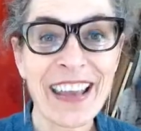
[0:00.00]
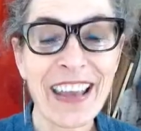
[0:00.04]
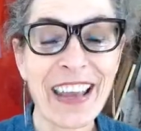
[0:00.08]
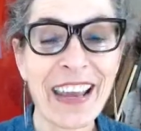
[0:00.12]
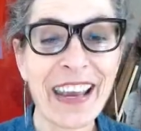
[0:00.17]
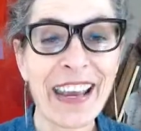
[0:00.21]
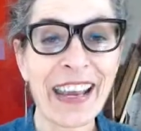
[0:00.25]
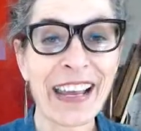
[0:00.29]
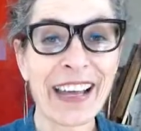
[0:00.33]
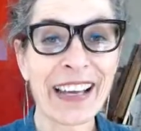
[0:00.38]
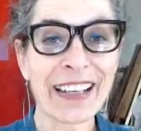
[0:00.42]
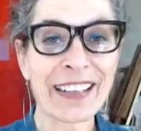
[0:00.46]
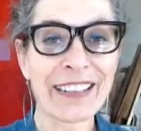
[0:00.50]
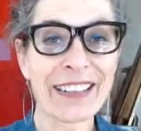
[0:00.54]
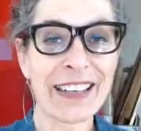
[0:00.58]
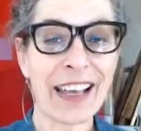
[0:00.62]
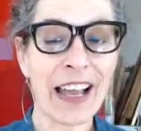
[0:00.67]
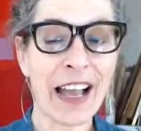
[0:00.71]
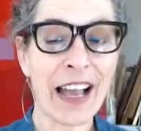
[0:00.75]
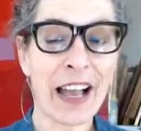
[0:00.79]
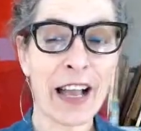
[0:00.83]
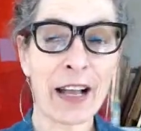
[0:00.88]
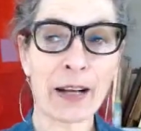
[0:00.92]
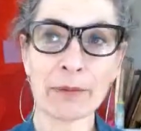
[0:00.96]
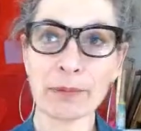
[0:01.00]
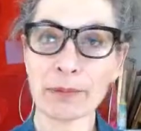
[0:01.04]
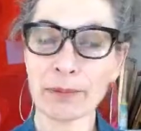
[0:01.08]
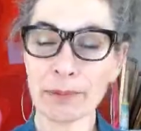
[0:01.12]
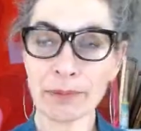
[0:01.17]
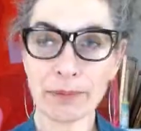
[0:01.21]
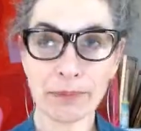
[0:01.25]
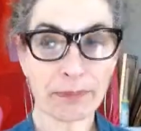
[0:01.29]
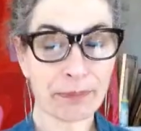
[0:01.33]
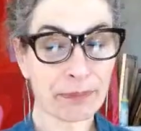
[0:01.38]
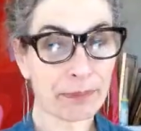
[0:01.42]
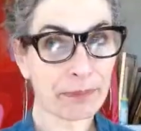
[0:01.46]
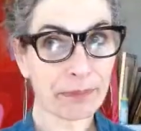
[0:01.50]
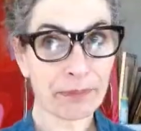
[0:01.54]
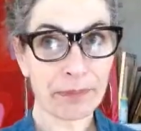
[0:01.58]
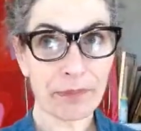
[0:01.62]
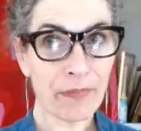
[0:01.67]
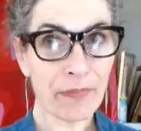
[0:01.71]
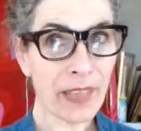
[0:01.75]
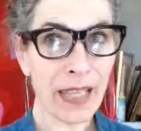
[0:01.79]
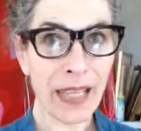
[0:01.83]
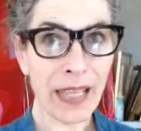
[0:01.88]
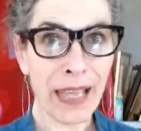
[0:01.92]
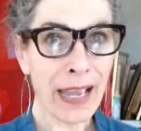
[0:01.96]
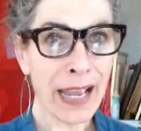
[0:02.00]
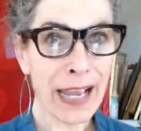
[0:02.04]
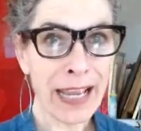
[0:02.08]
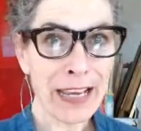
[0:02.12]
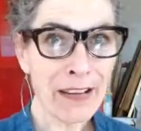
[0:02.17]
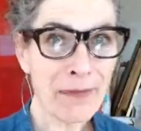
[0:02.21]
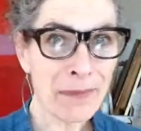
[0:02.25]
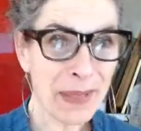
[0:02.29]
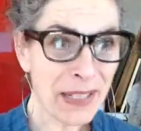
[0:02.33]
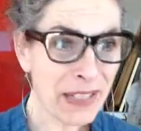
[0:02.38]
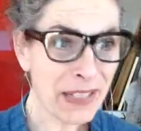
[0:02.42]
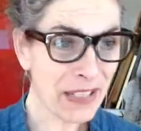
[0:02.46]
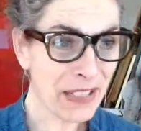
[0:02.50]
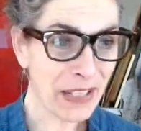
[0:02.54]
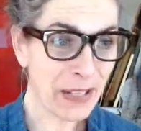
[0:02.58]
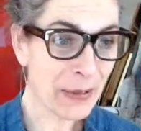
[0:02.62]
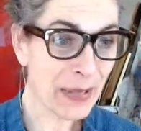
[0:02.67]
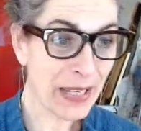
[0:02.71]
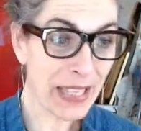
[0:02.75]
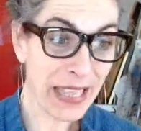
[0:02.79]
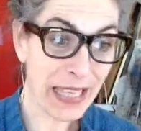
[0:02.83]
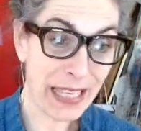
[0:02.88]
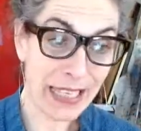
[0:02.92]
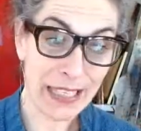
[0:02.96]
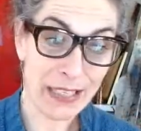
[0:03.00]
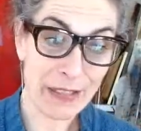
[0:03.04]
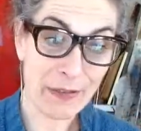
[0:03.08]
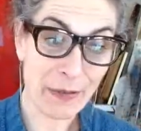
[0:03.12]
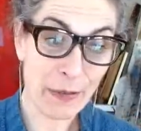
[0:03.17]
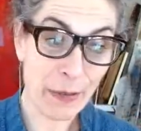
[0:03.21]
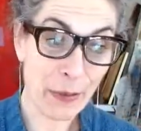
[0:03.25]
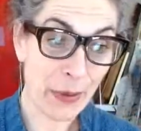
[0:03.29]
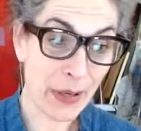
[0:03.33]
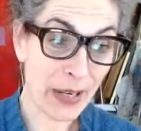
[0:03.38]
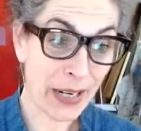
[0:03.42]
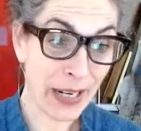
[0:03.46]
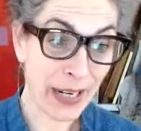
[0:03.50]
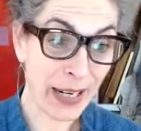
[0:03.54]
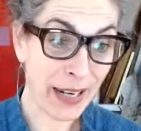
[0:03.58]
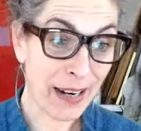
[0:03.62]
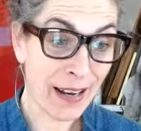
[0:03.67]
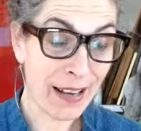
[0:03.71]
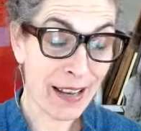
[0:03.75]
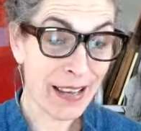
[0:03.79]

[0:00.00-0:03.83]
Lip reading: And I have been doing this for,